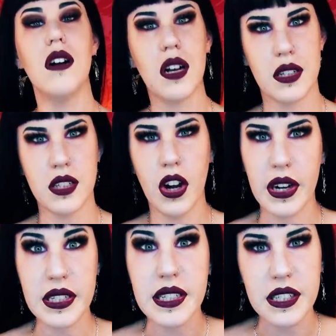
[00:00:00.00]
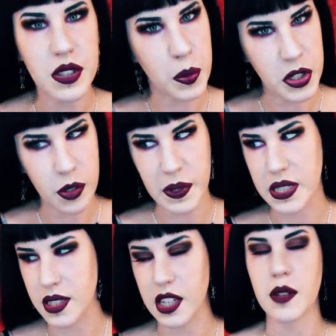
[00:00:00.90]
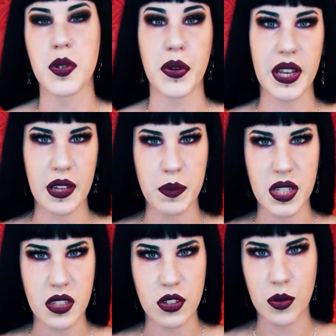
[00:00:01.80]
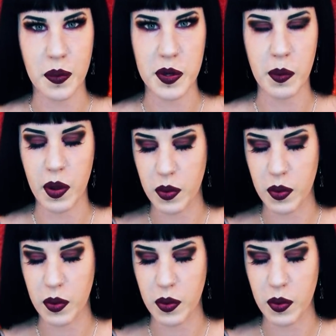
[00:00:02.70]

Ugh, sorry, Steel's supposed to be asleep, so he keeps interrupting